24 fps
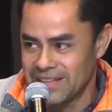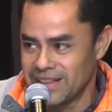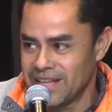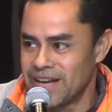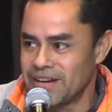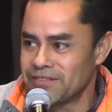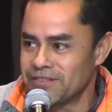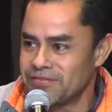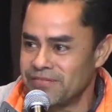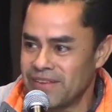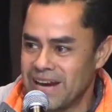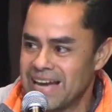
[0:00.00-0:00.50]
a
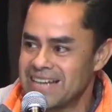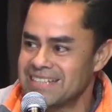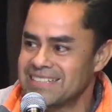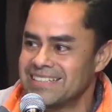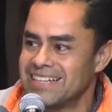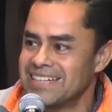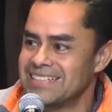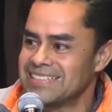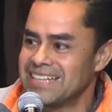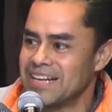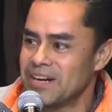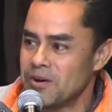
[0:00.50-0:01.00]
lot of
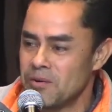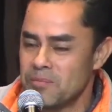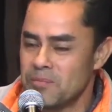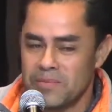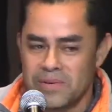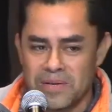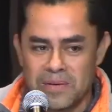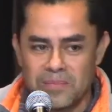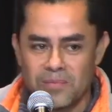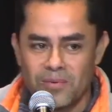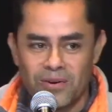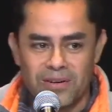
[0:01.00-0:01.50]
flashlights at home
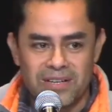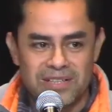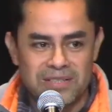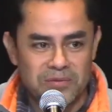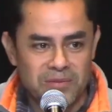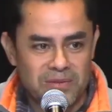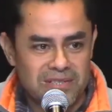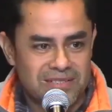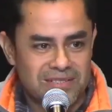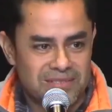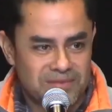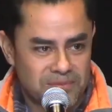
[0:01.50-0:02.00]
anymore because
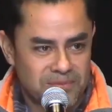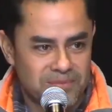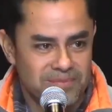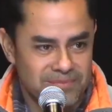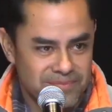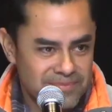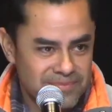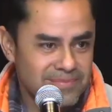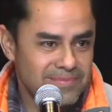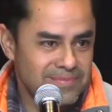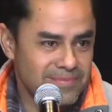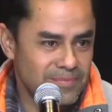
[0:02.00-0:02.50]
we just,
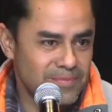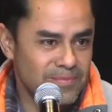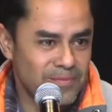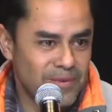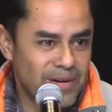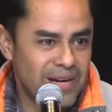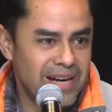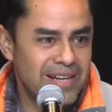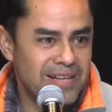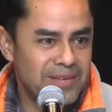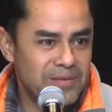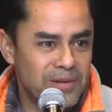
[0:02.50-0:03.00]

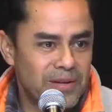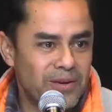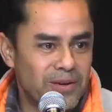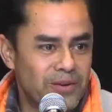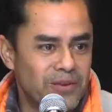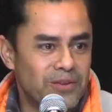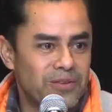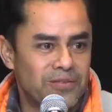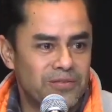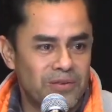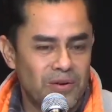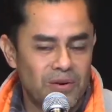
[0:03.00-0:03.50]
right, we go
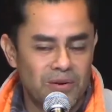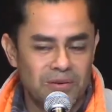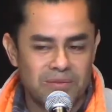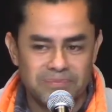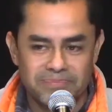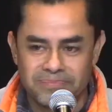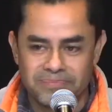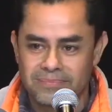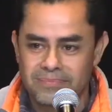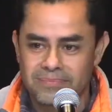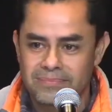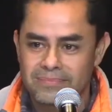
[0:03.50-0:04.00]
to the phone.